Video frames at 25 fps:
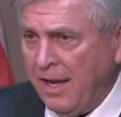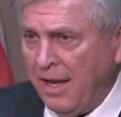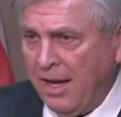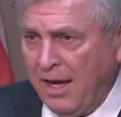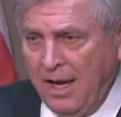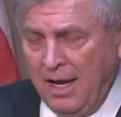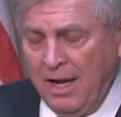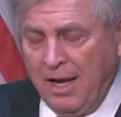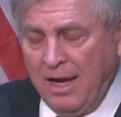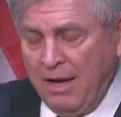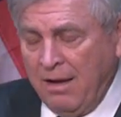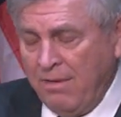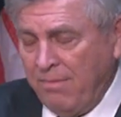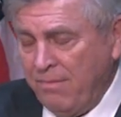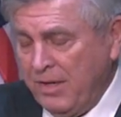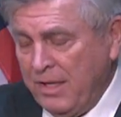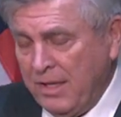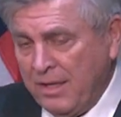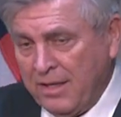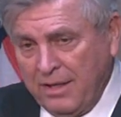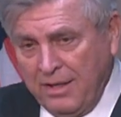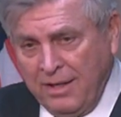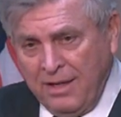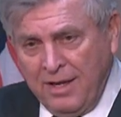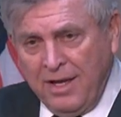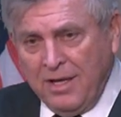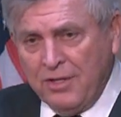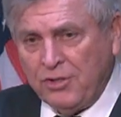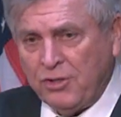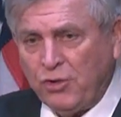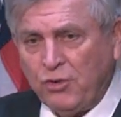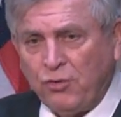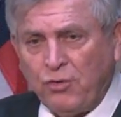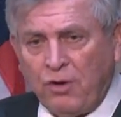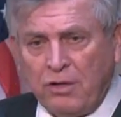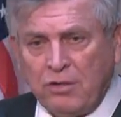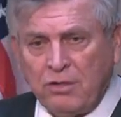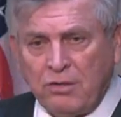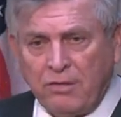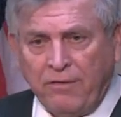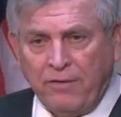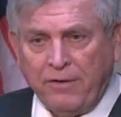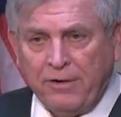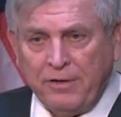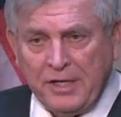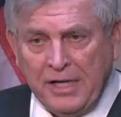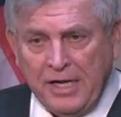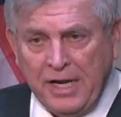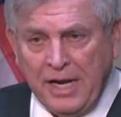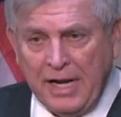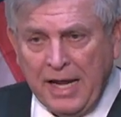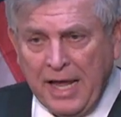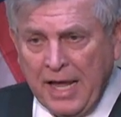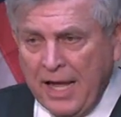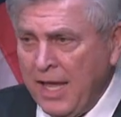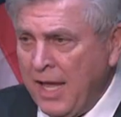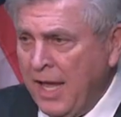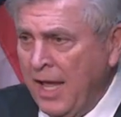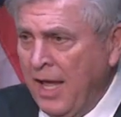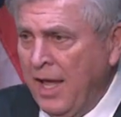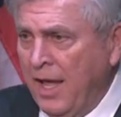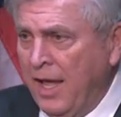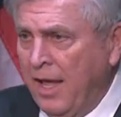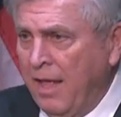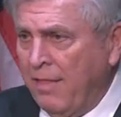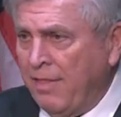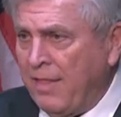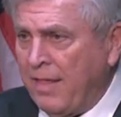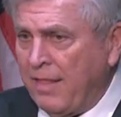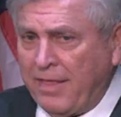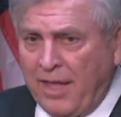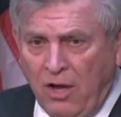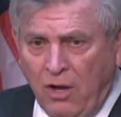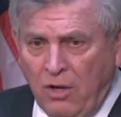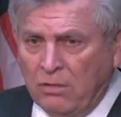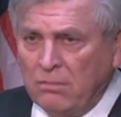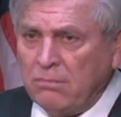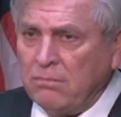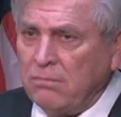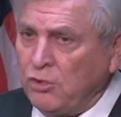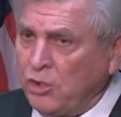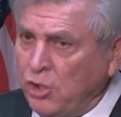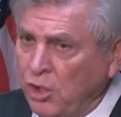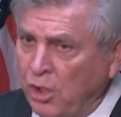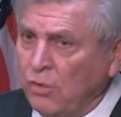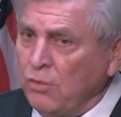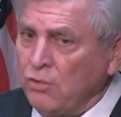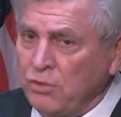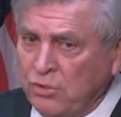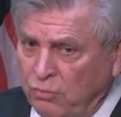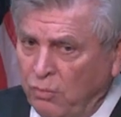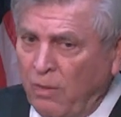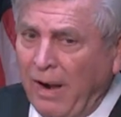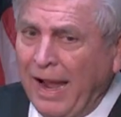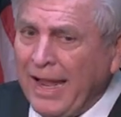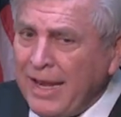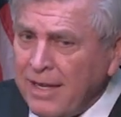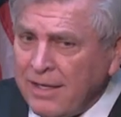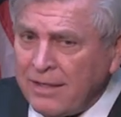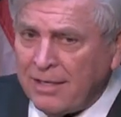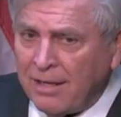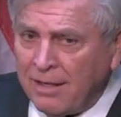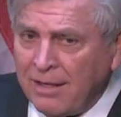I mean, the structure of our DNA, that they all chose right?